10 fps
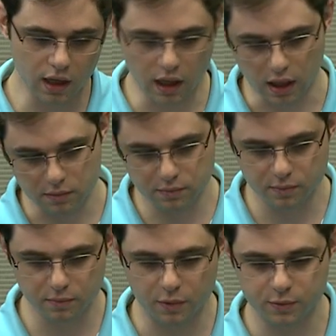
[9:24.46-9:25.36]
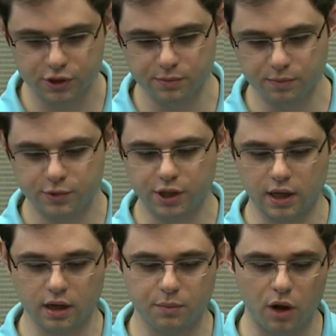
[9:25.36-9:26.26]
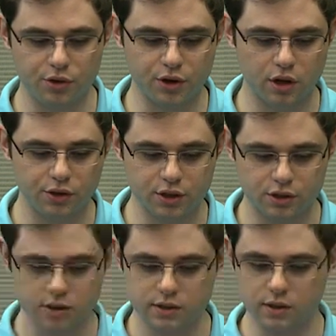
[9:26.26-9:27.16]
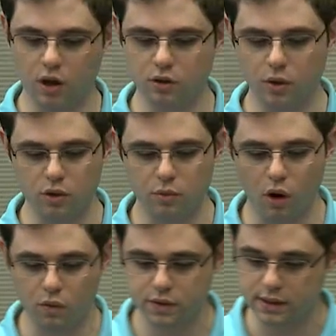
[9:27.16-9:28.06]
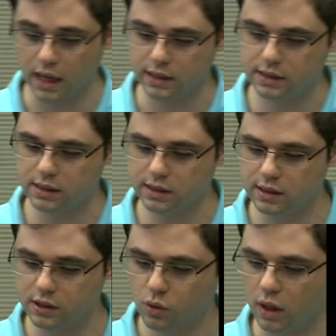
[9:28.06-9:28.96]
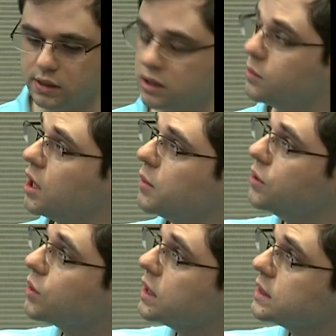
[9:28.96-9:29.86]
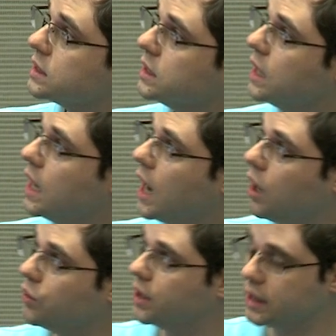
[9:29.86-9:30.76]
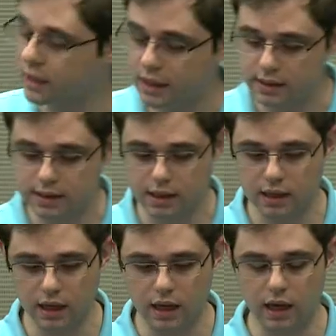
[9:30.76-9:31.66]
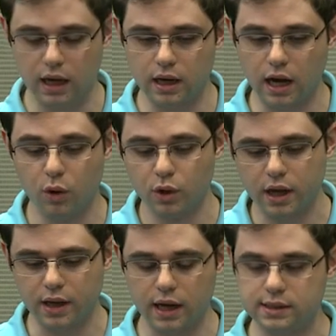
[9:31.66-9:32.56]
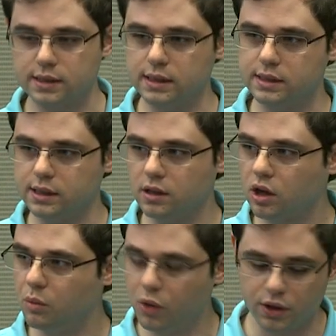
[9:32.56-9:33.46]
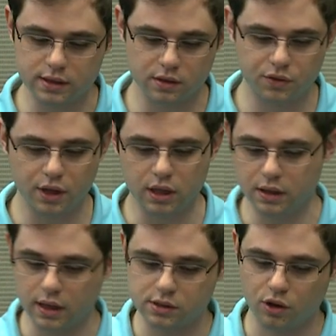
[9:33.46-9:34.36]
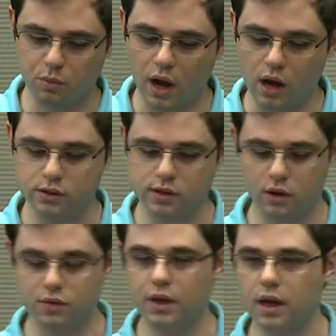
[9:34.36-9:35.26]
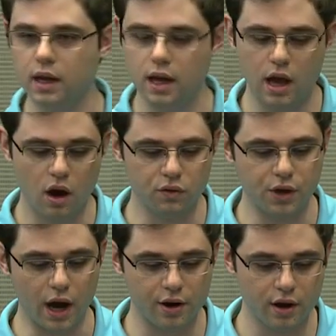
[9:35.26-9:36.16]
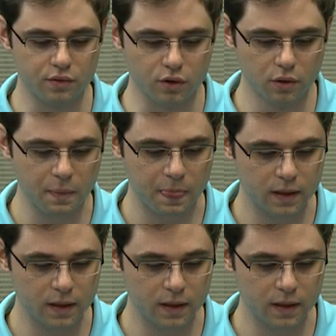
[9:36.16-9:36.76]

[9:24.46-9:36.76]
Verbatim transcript: Uh, checking boundary conditions on, on both sides is, is quite similar, but you can see how the index, uh, how we can access the single components of the index or bounds of the, of the array view.